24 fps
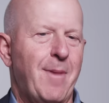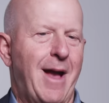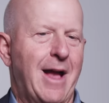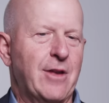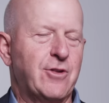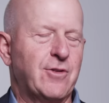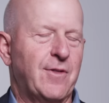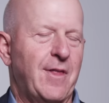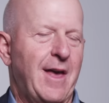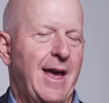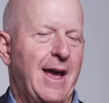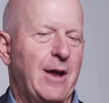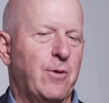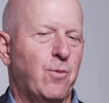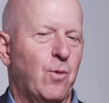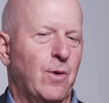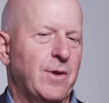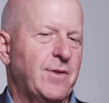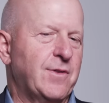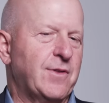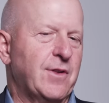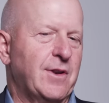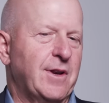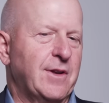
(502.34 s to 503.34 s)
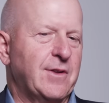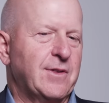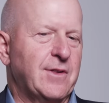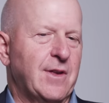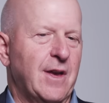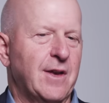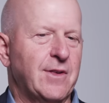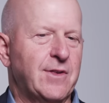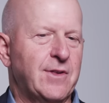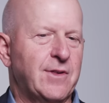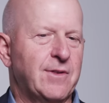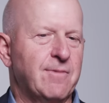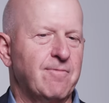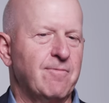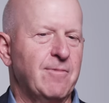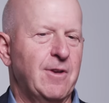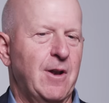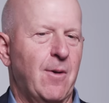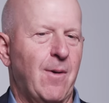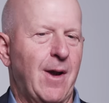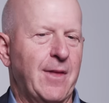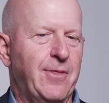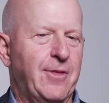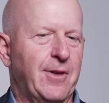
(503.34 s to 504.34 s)
imagine the headwinds that exist.
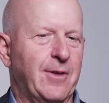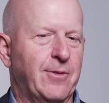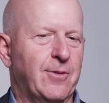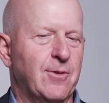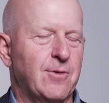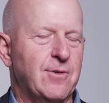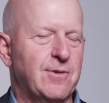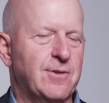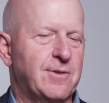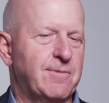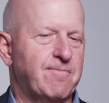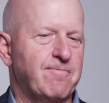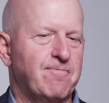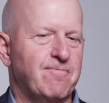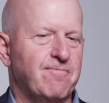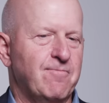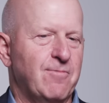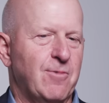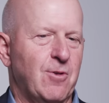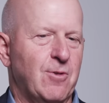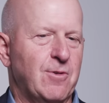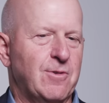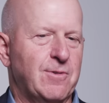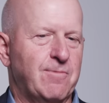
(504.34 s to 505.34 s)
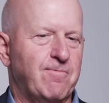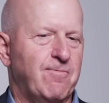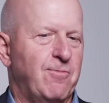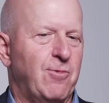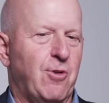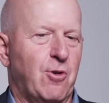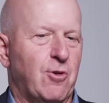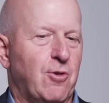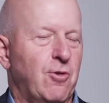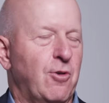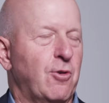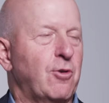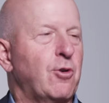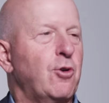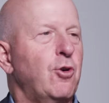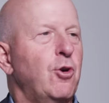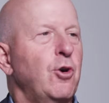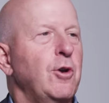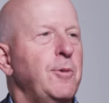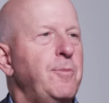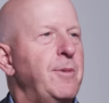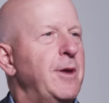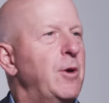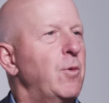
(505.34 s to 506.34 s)
I think there
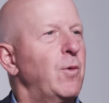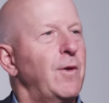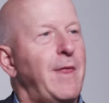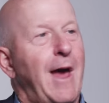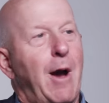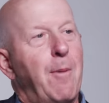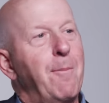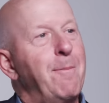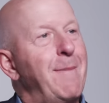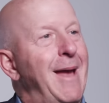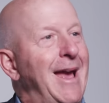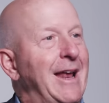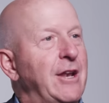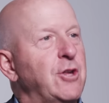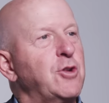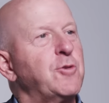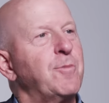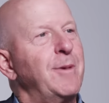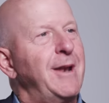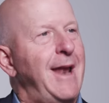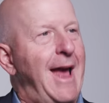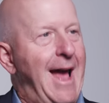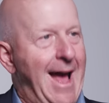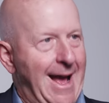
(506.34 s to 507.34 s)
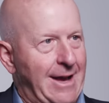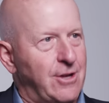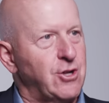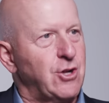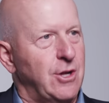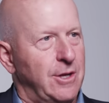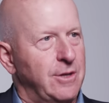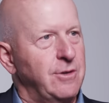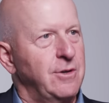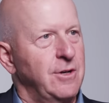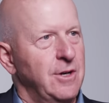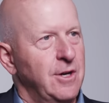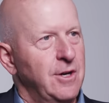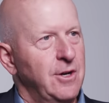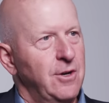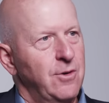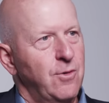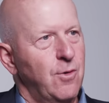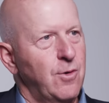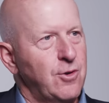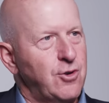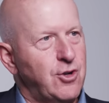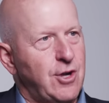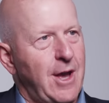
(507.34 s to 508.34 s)
could be, without management action
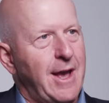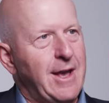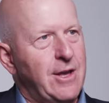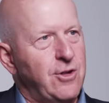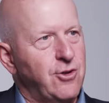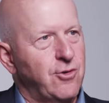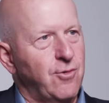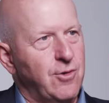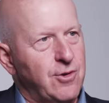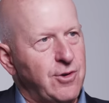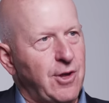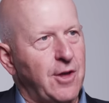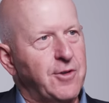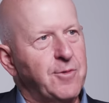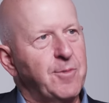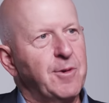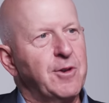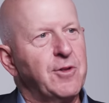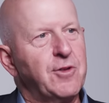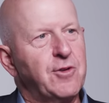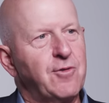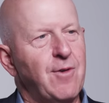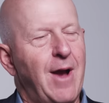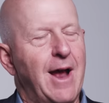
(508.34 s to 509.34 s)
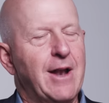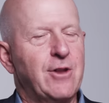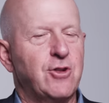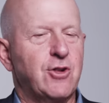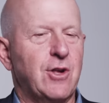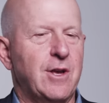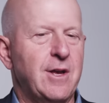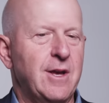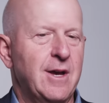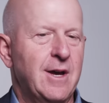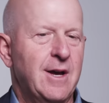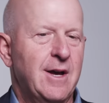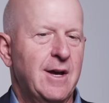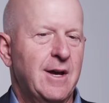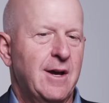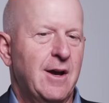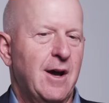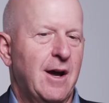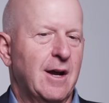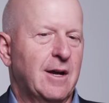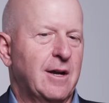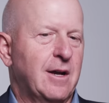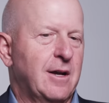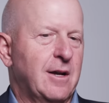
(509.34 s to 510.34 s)
or change or adjustment in strategy,
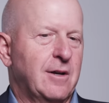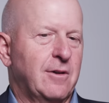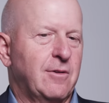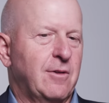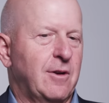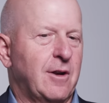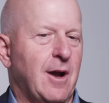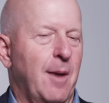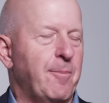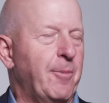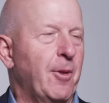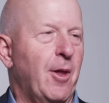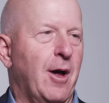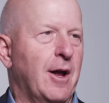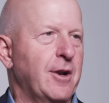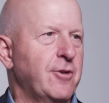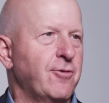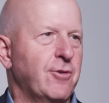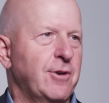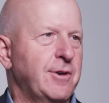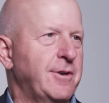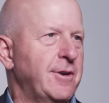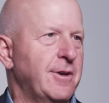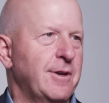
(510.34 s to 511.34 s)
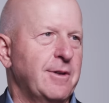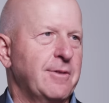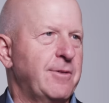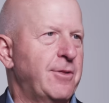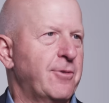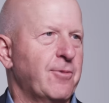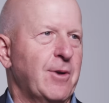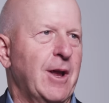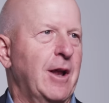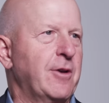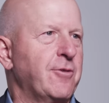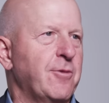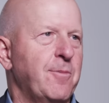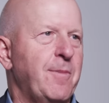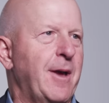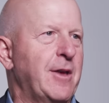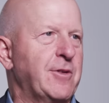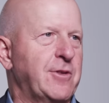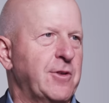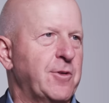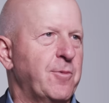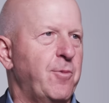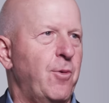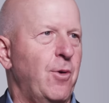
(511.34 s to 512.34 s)
a couple hundred to 300
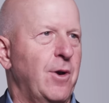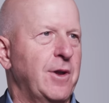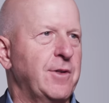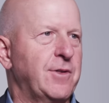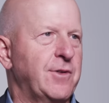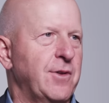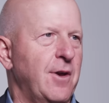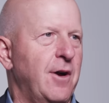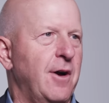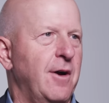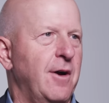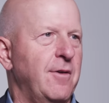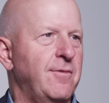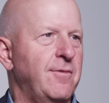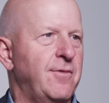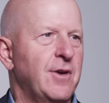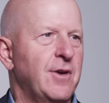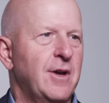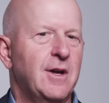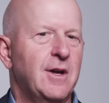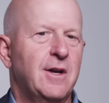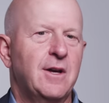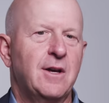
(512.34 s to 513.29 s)
basis points of